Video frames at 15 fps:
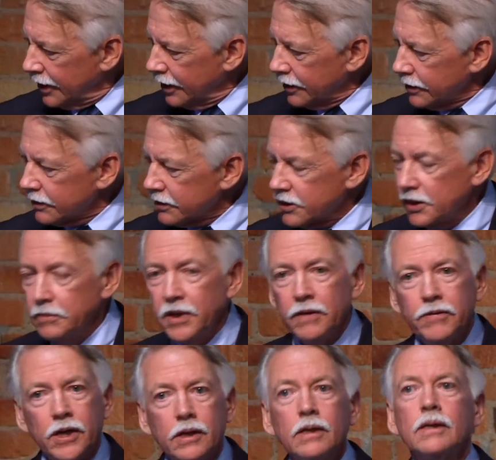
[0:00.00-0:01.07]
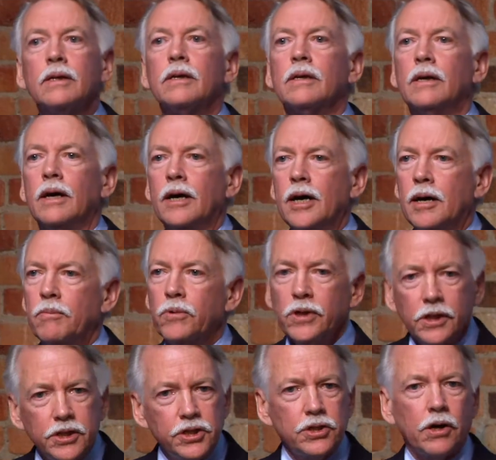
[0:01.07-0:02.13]
And some of it um,
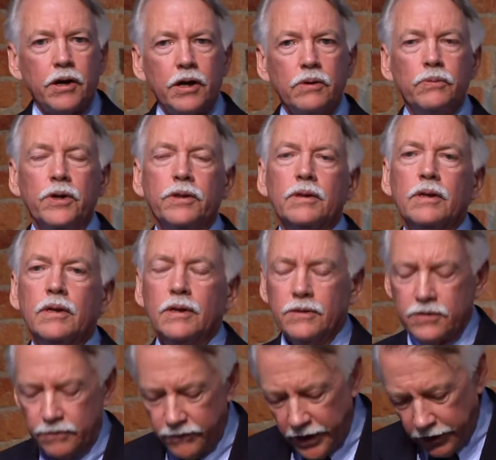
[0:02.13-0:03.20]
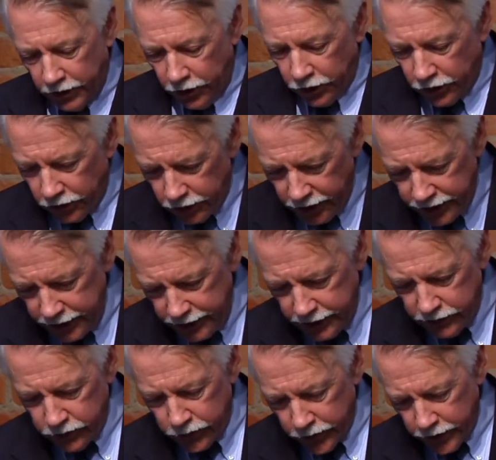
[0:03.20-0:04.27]
really started with some very
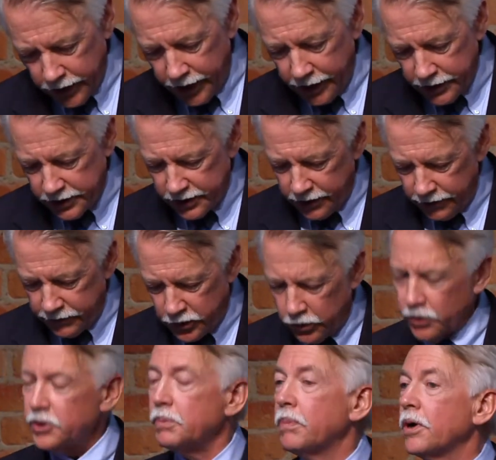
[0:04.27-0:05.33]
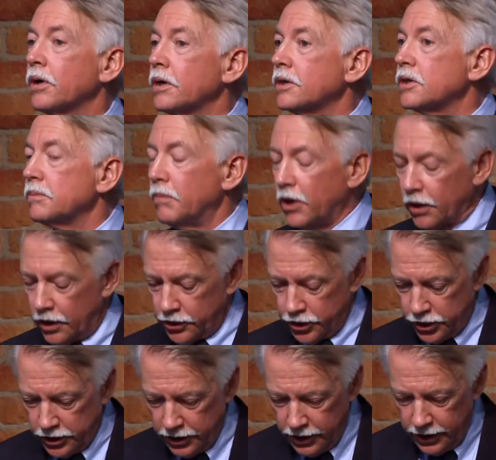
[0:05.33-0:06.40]
early workings of George Perkins
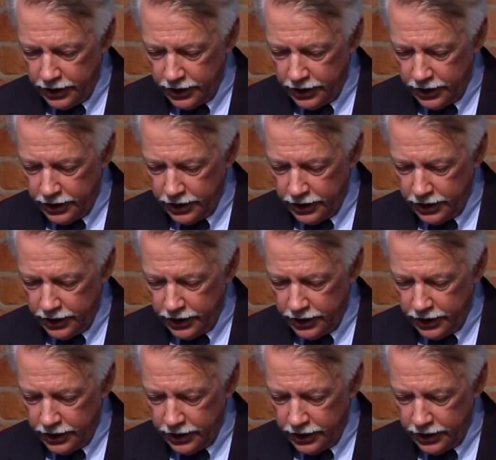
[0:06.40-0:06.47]
Marsh.